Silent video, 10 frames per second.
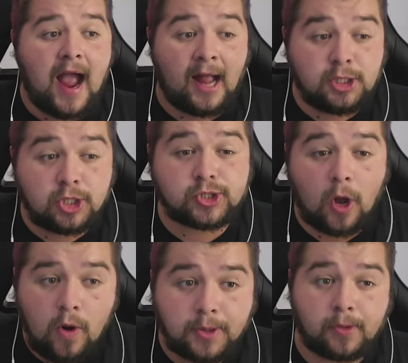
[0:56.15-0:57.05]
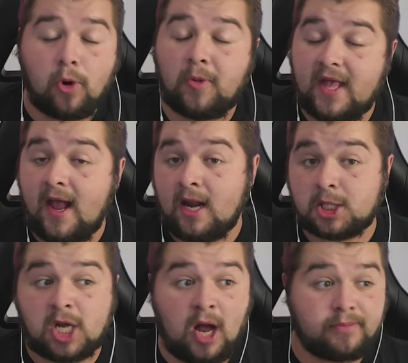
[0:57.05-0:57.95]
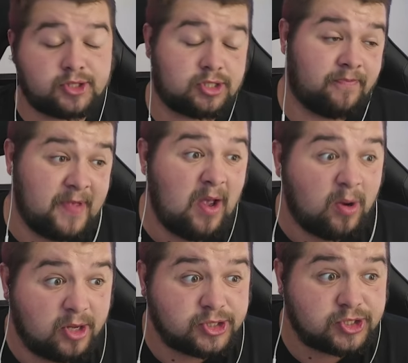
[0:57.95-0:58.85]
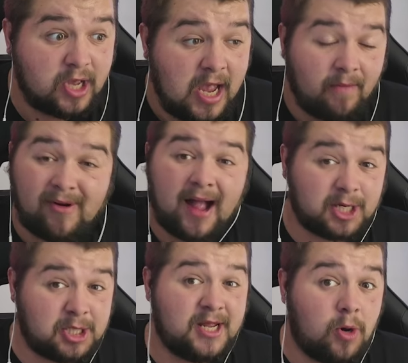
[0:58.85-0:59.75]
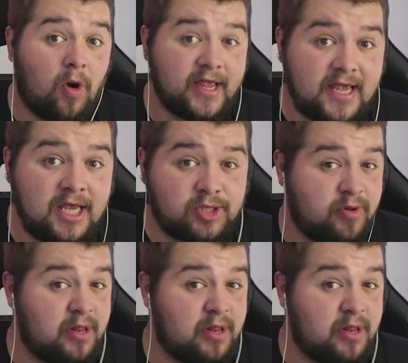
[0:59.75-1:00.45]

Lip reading: And just overall, the English Cups, to be honest, were actually quite easy. We